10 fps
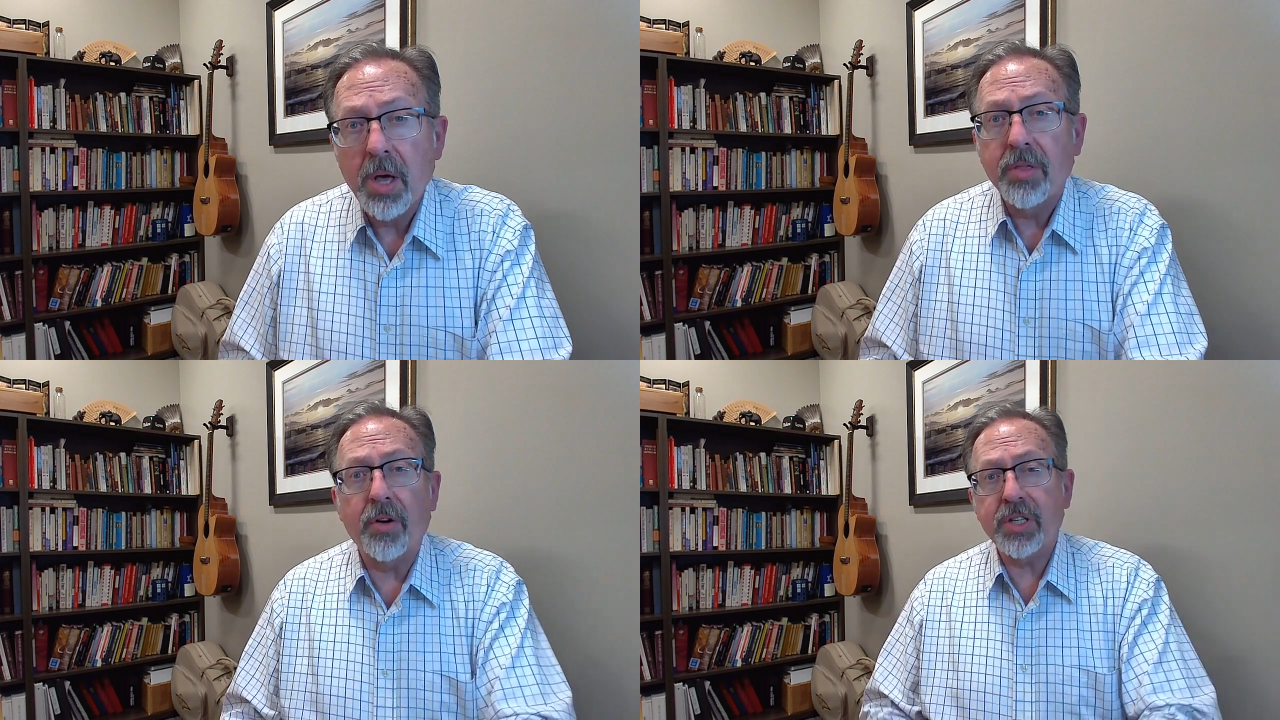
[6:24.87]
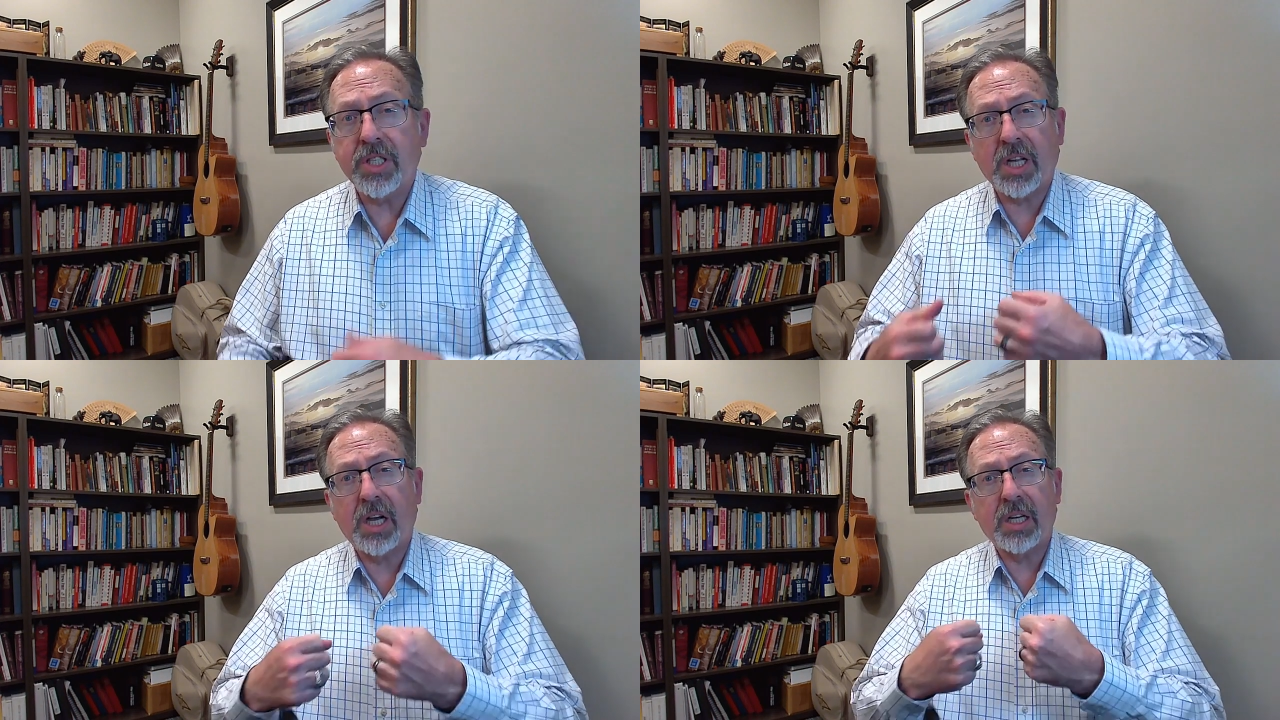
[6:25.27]
There
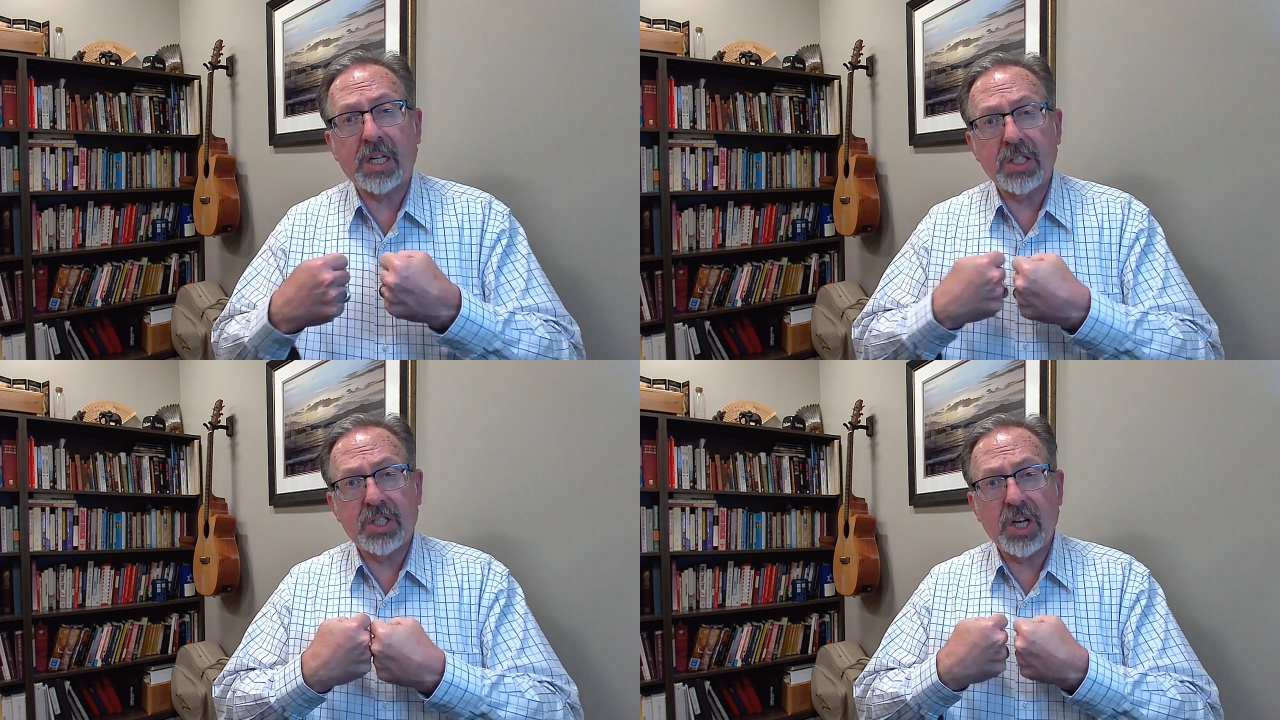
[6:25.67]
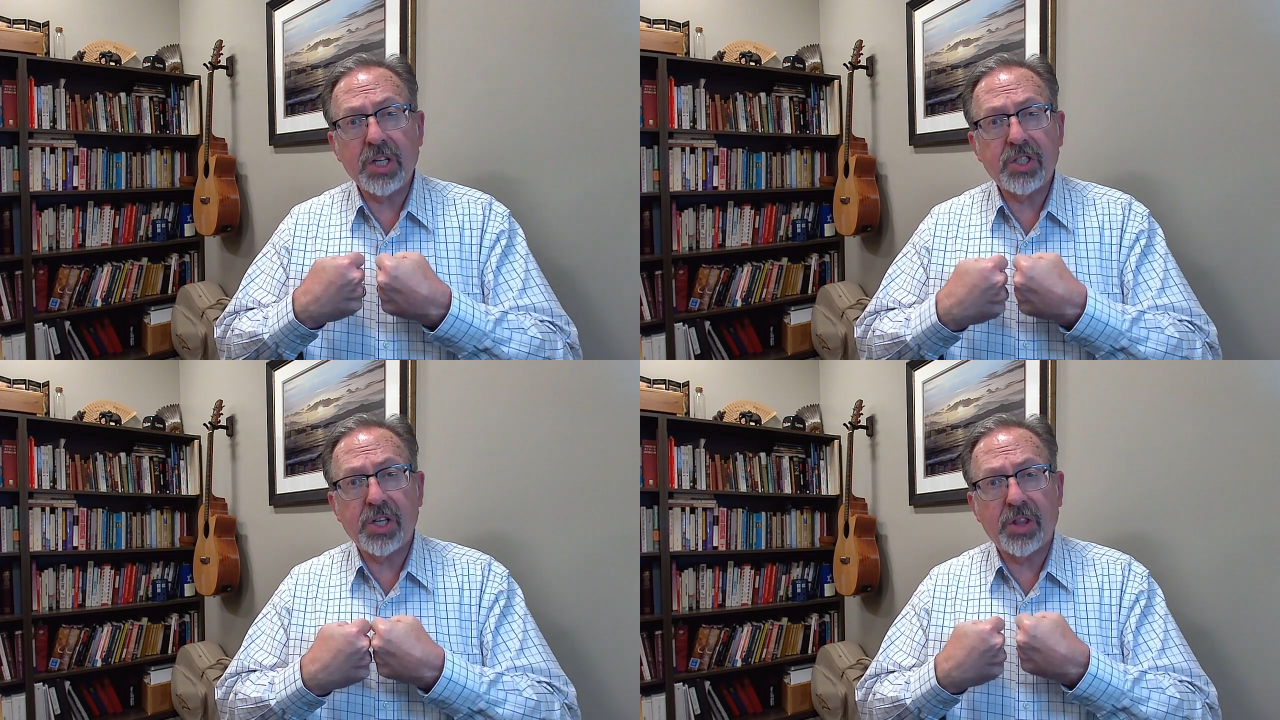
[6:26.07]
is a
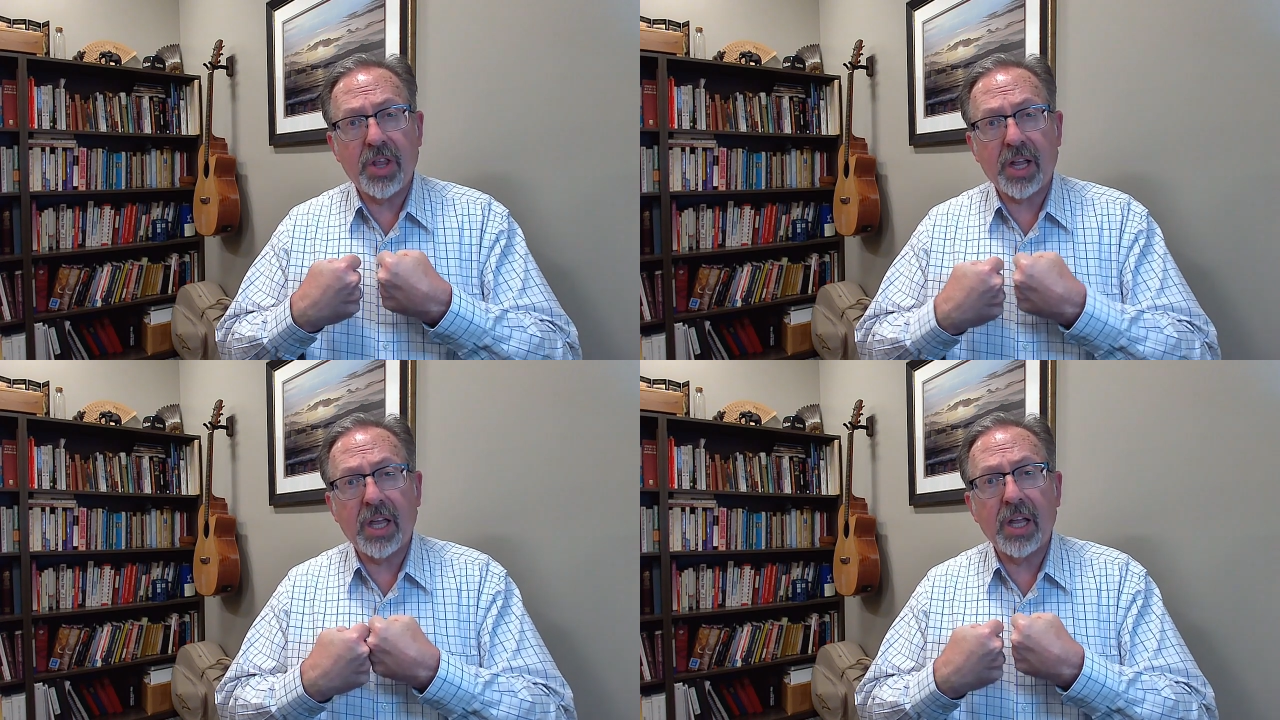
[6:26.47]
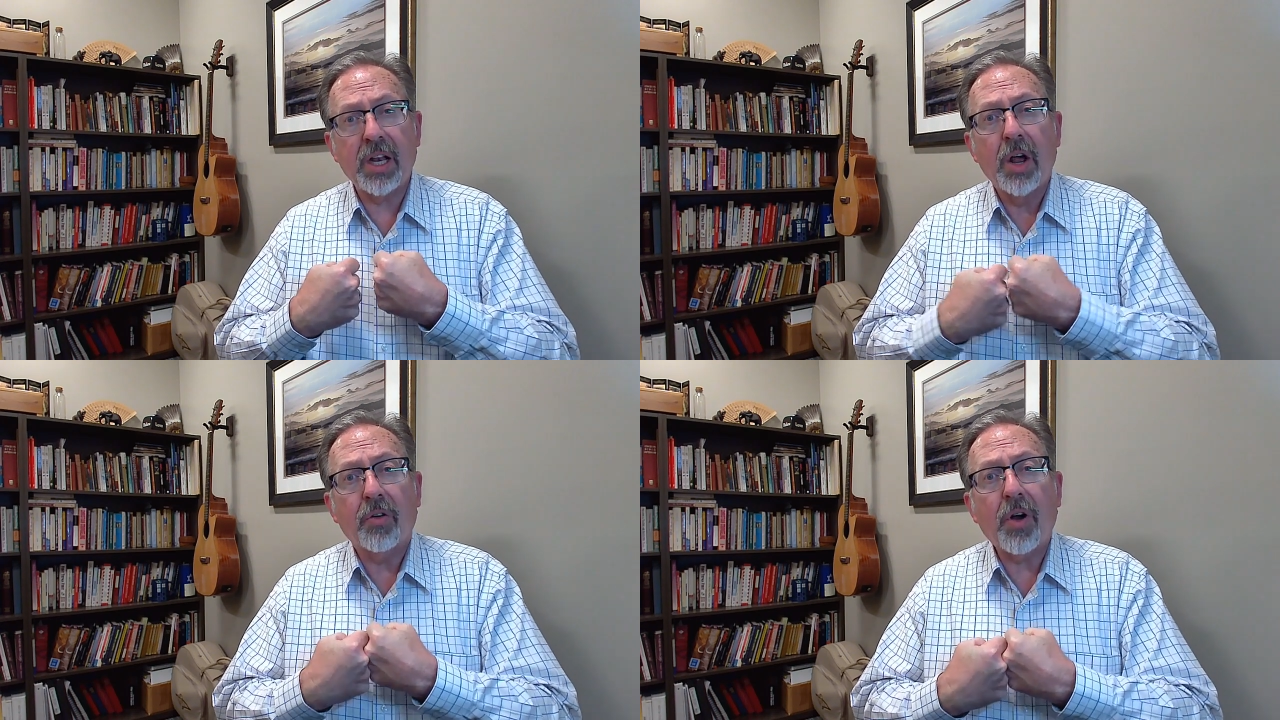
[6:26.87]
contention that
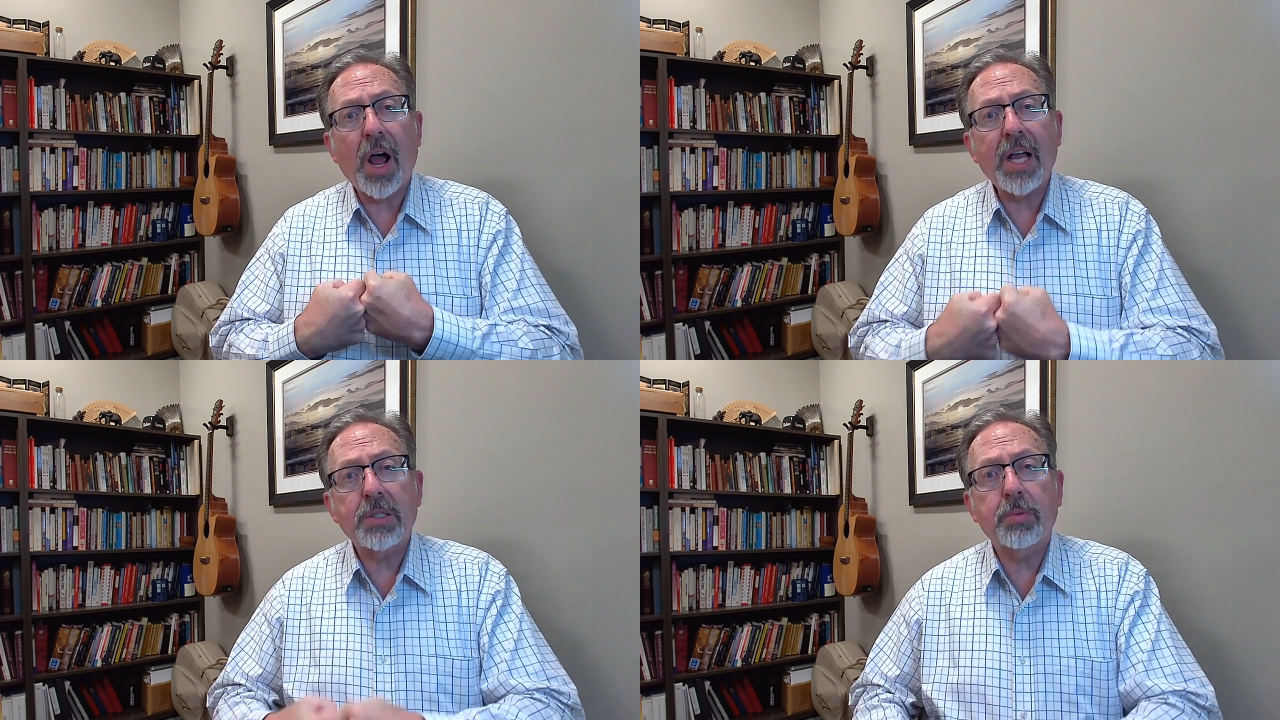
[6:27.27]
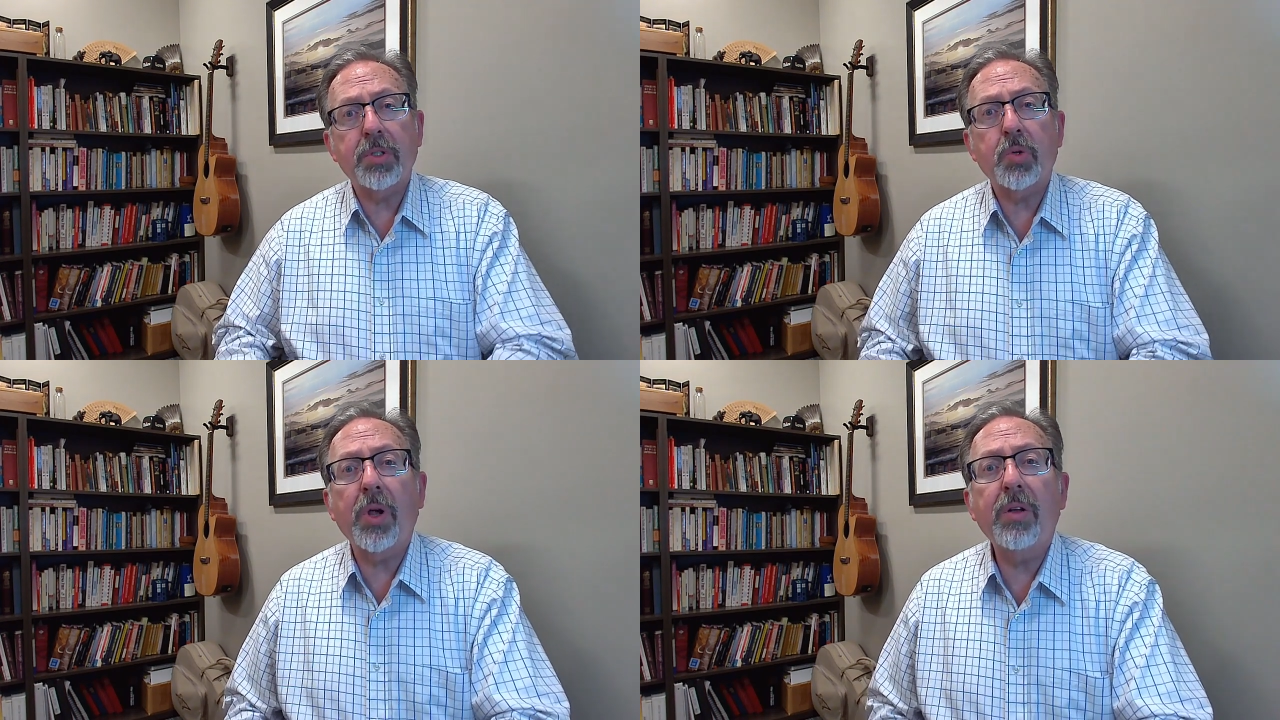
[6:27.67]
can rise
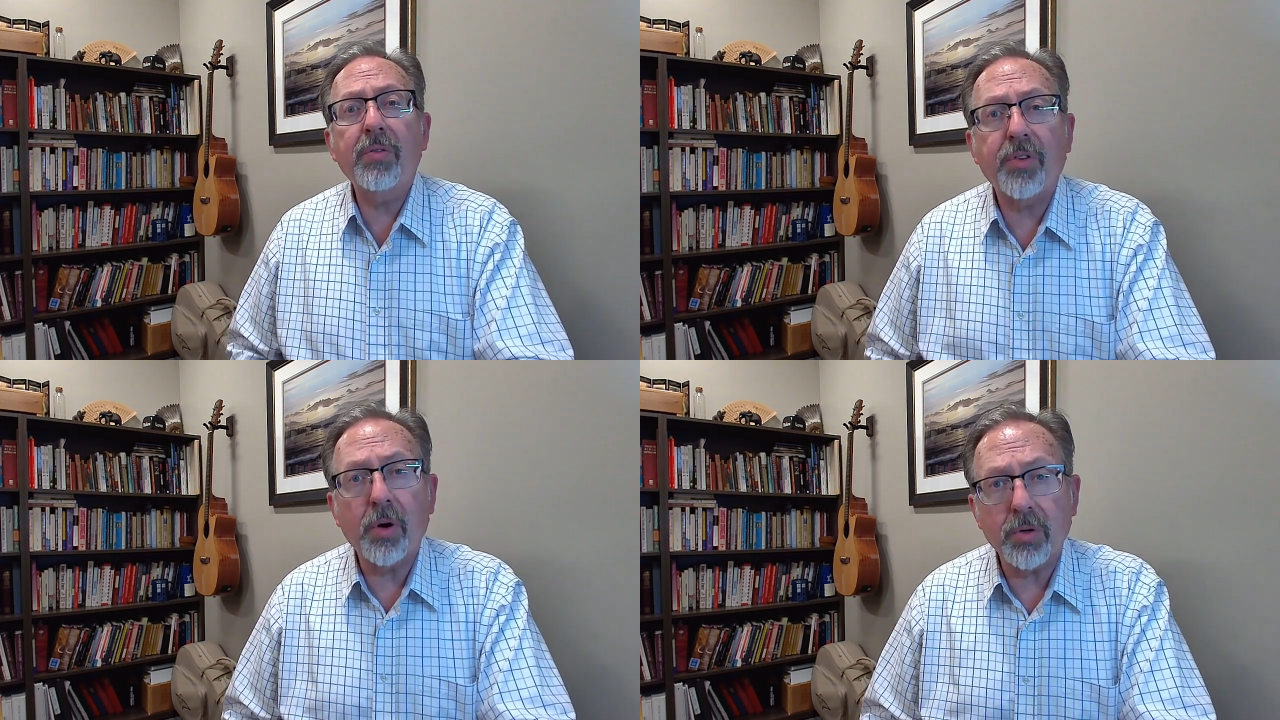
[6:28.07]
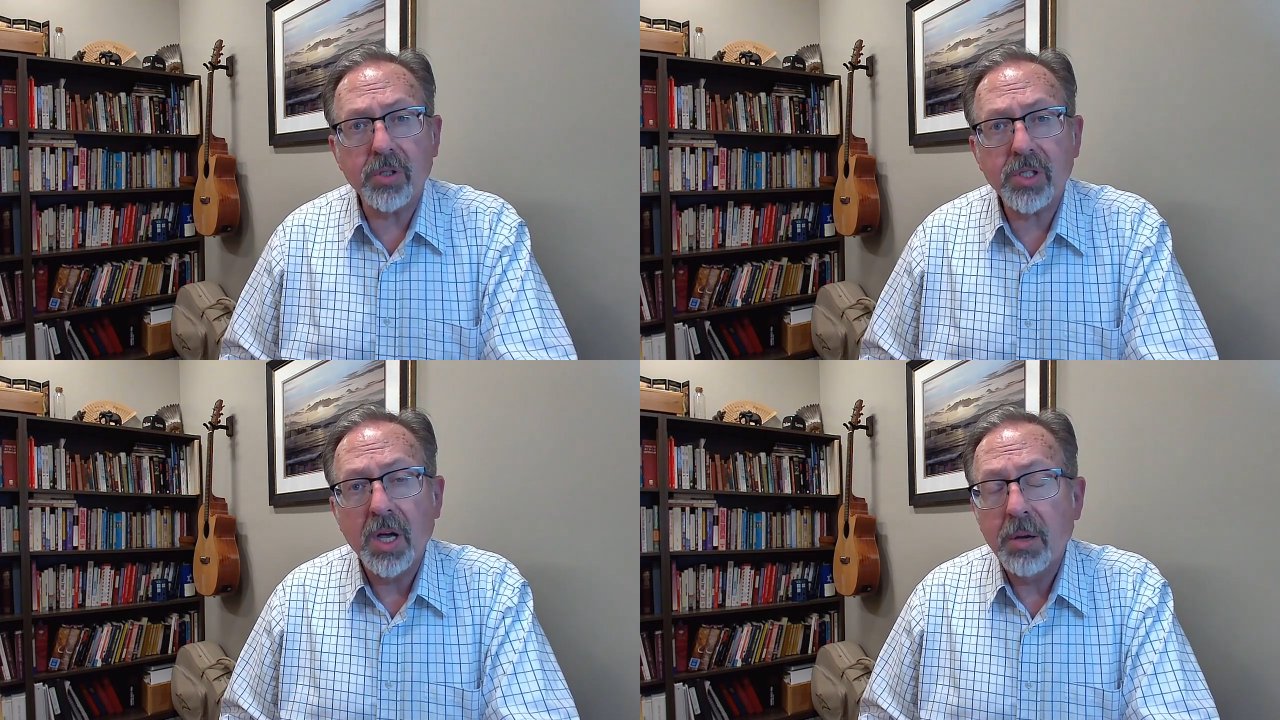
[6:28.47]
between
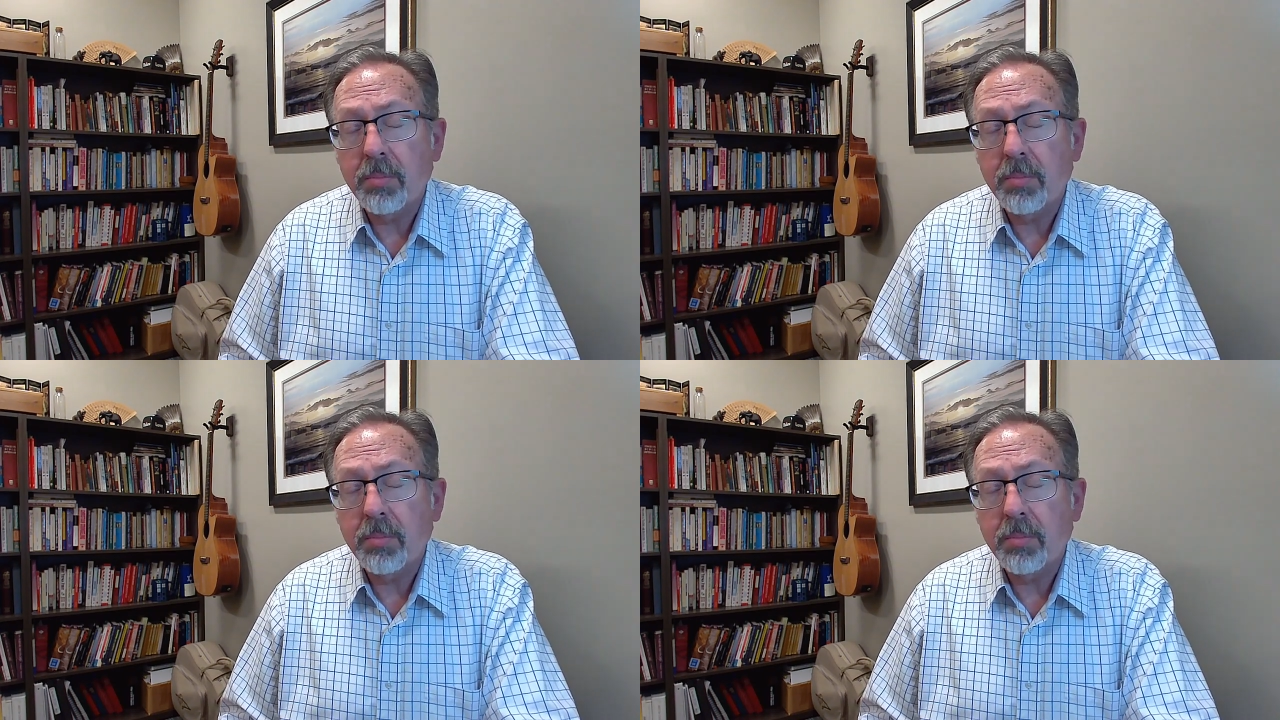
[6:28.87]
folks.